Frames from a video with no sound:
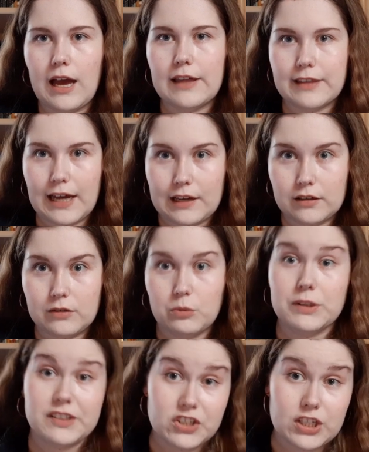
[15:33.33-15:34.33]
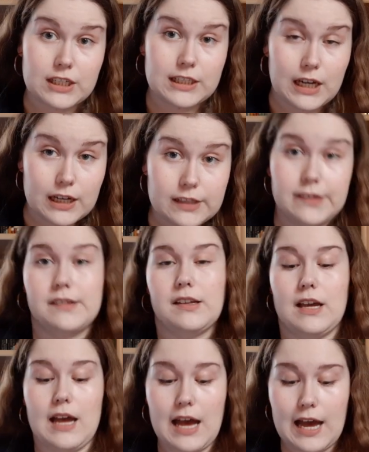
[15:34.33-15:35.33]
And then Whiskey Jack dies,
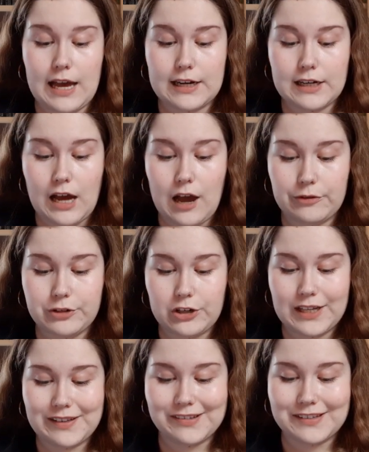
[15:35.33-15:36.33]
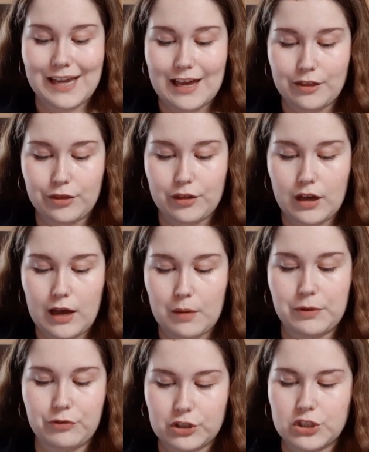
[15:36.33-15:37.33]
and after his death,
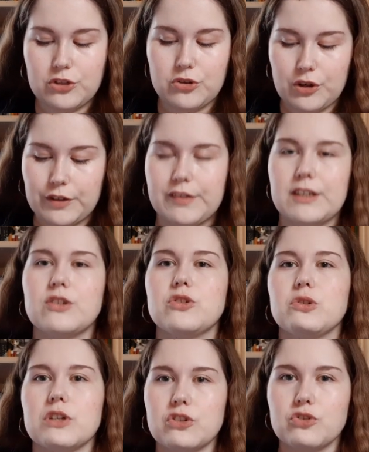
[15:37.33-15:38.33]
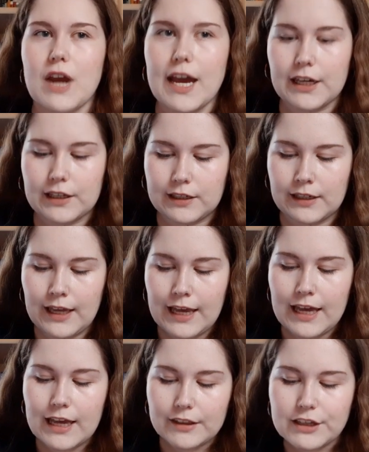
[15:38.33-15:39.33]
uh, before she turns into a dragon,
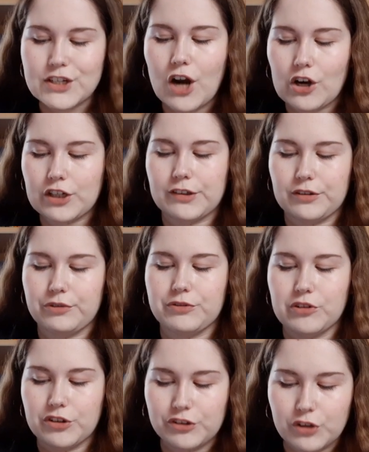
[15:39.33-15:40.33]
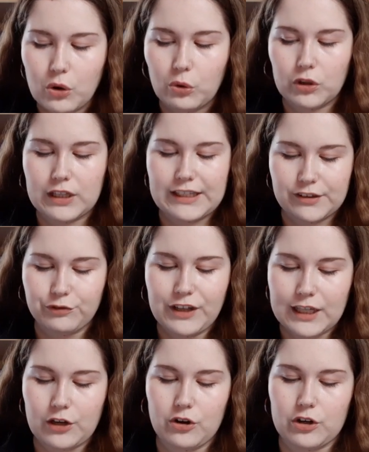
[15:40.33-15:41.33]
the darkness of the soul is
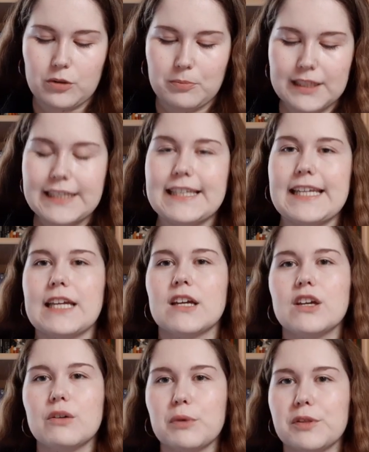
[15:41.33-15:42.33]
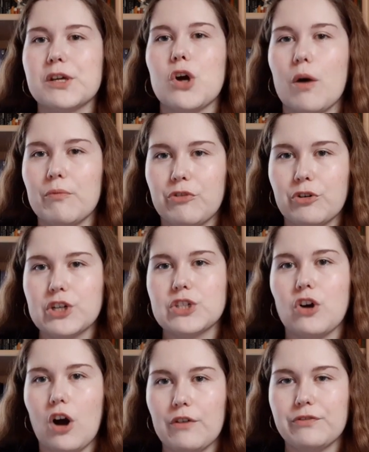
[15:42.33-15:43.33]
filling her completely with the
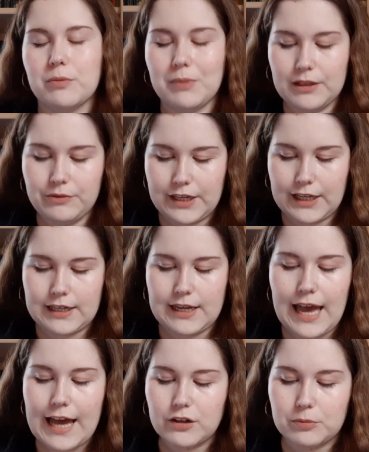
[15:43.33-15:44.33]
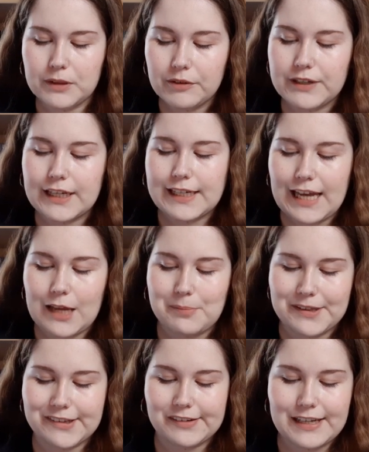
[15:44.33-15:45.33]
comfort of oblivion, and oblivion can
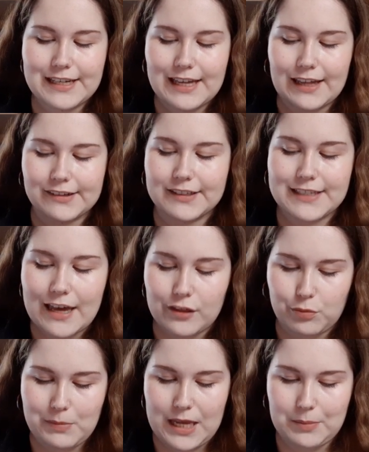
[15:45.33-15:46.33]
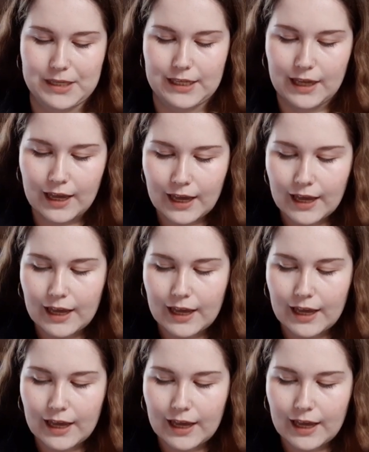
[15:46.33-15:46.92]
be seen as a death, maybe,